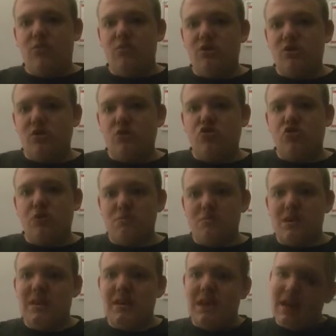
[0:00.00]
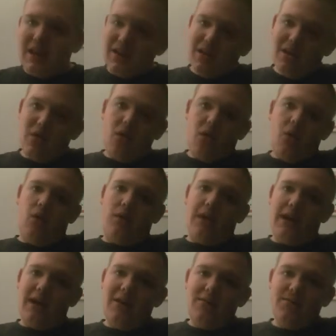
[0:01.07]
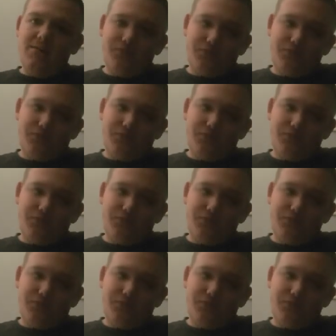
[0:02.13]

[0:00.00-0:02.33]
from the social media. Okay?